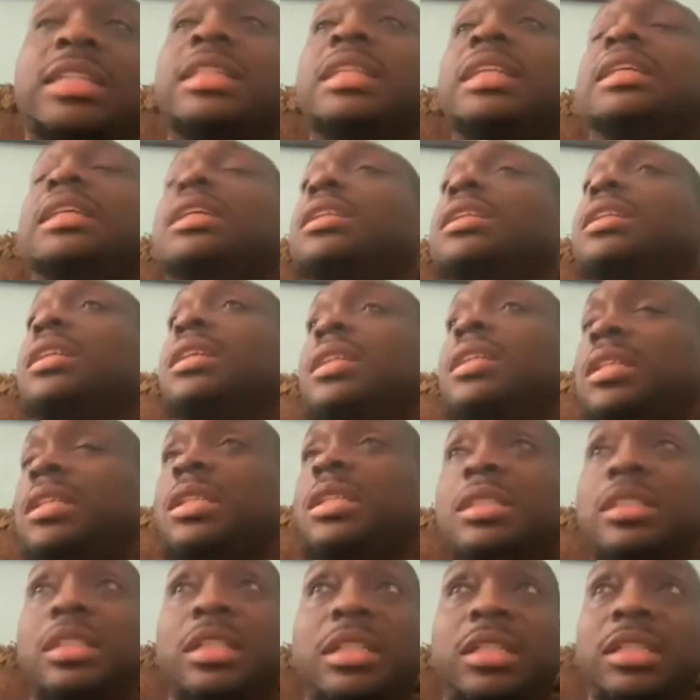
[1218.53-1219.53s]
And
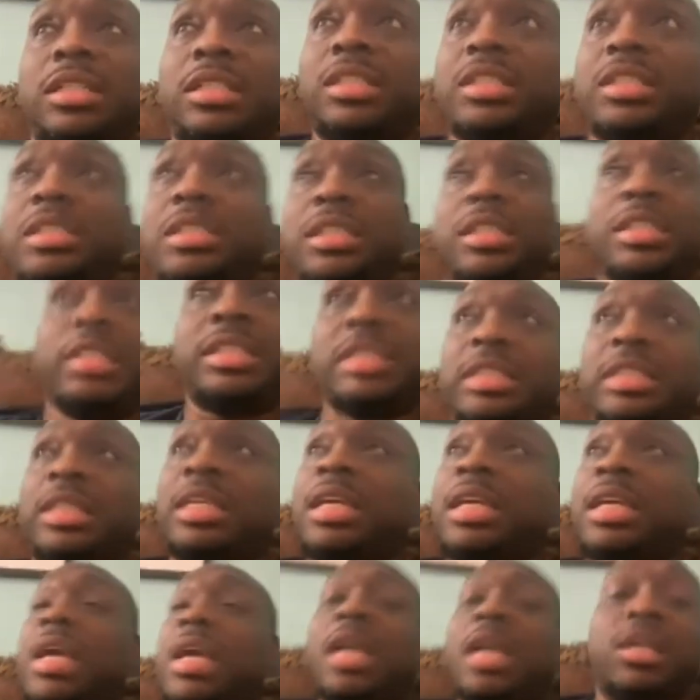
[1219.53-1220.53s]
this
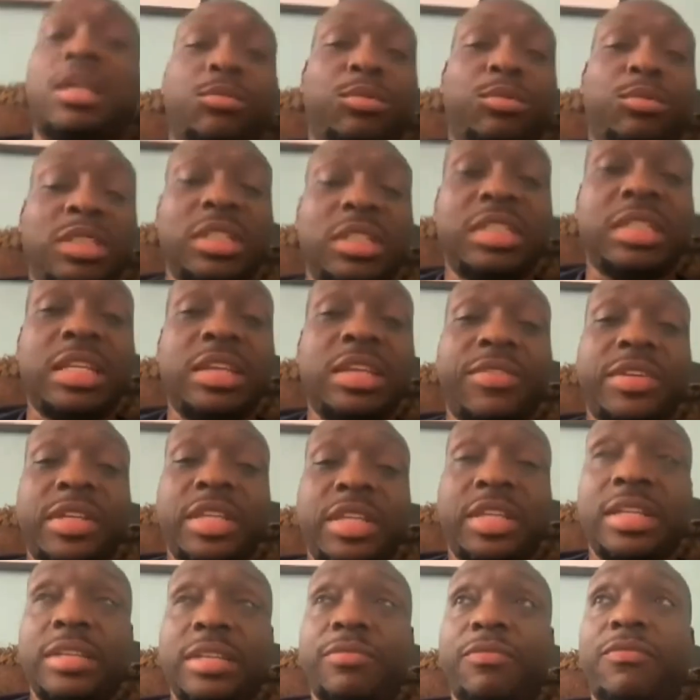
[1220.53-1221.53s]
we just living
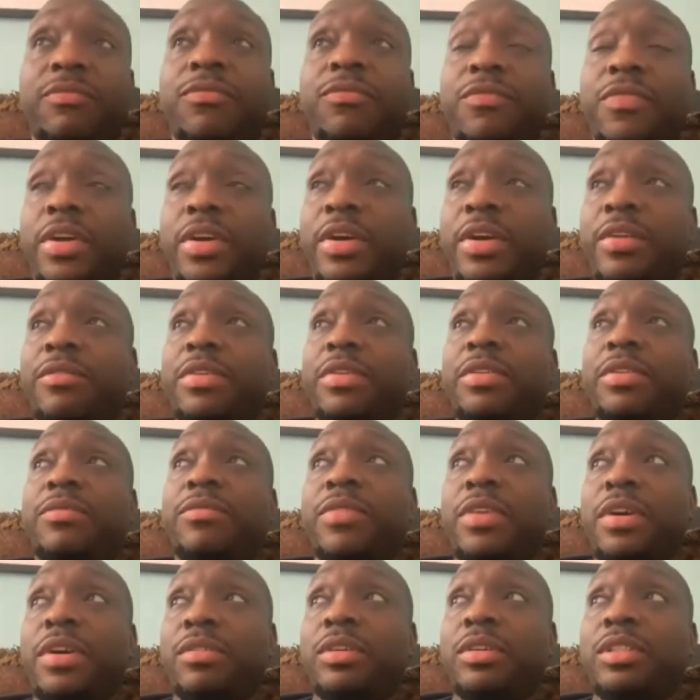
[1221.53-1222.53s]
in a very,
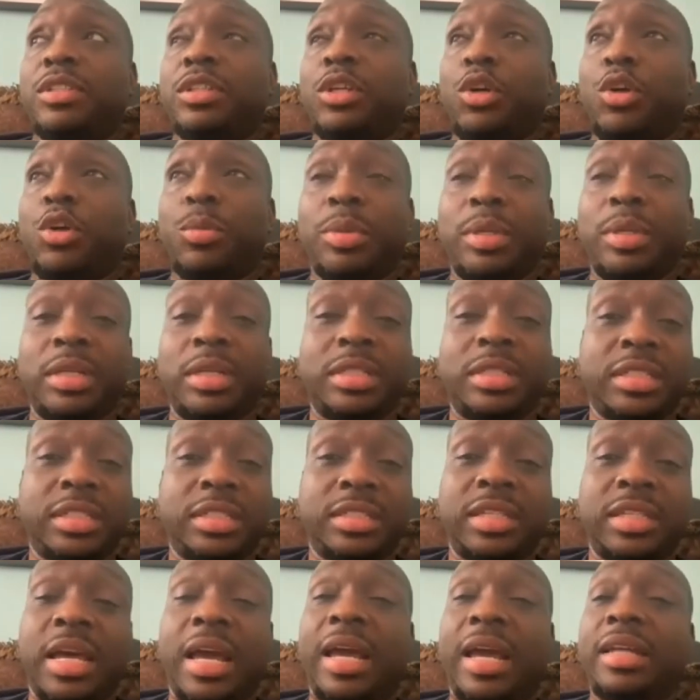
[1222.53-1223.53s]
very turbulent
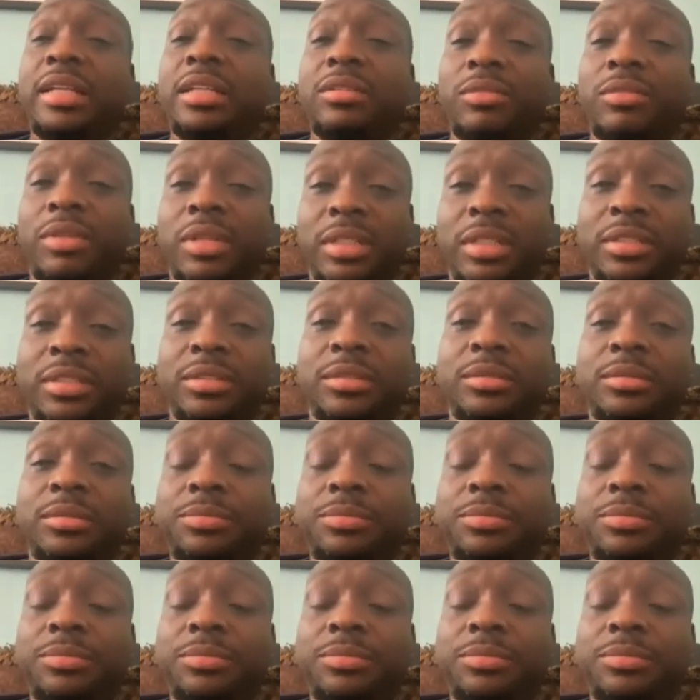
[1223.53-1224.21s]
society right now.